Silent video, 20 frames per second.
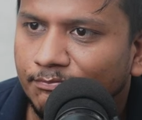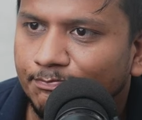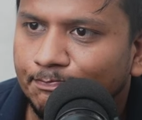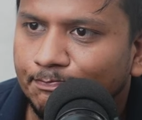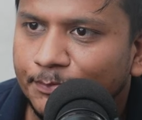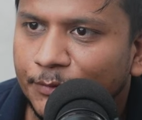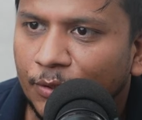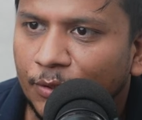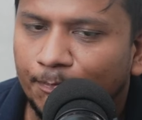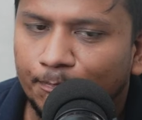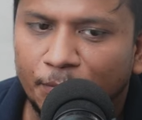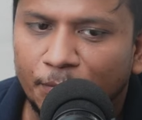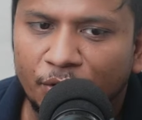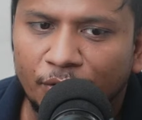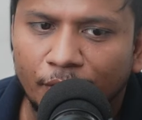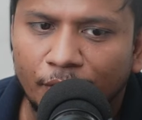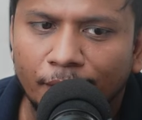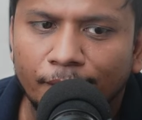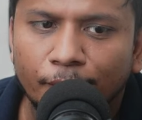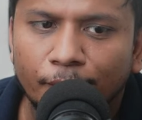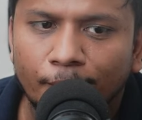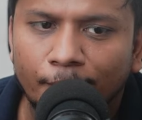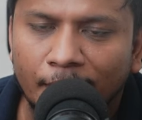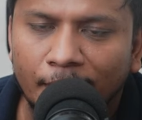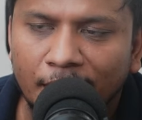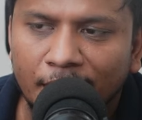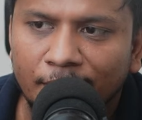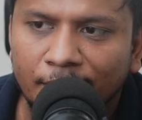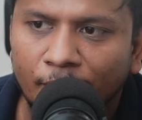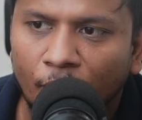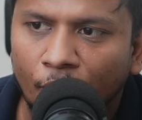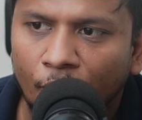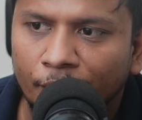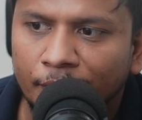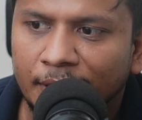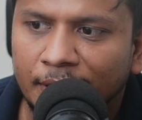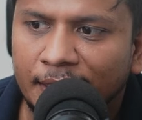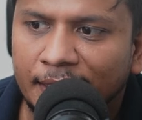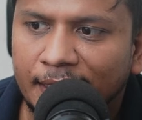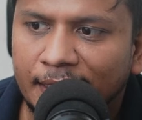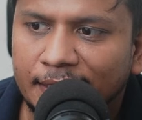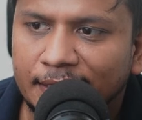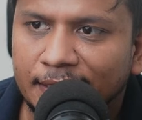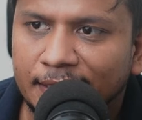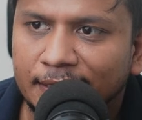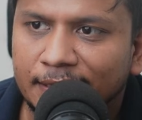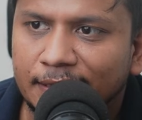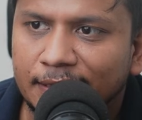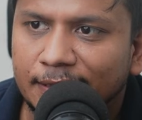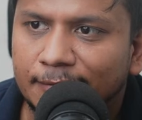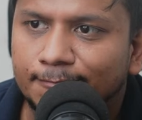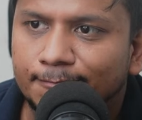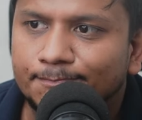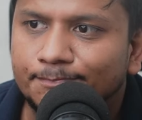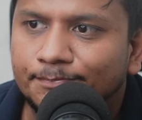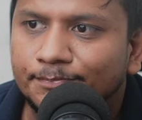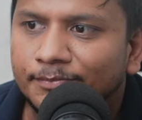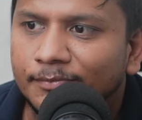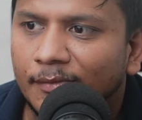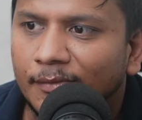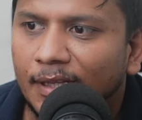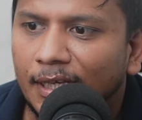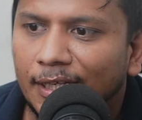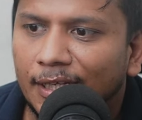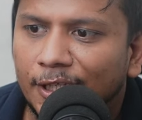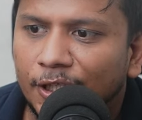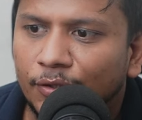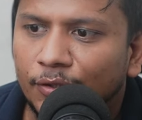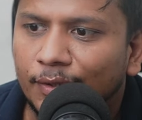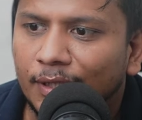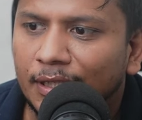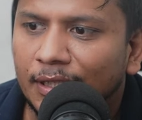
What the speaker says: So if you believe on ratings, then you can